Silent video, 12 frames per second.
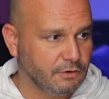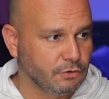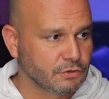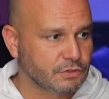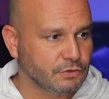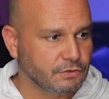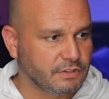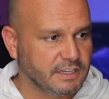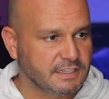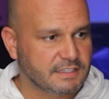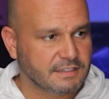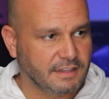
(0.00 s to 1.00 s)
Also,
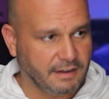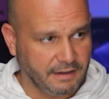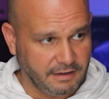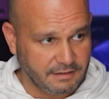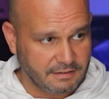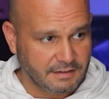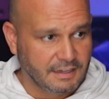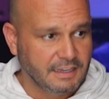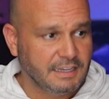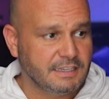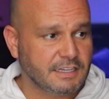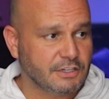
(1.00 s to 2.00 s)
this knight
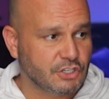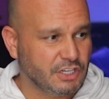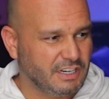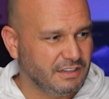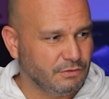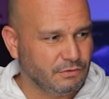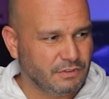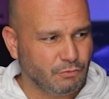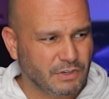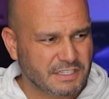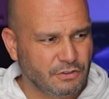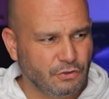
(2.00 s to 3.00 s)
is actually
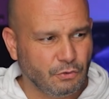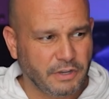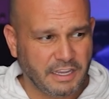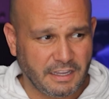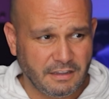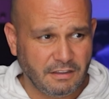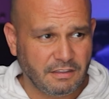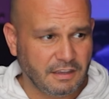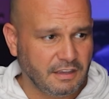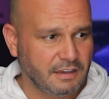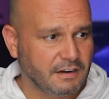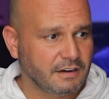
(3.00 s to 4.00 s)
wasn't doing anything
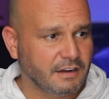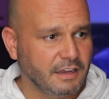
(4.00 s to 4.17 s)
here.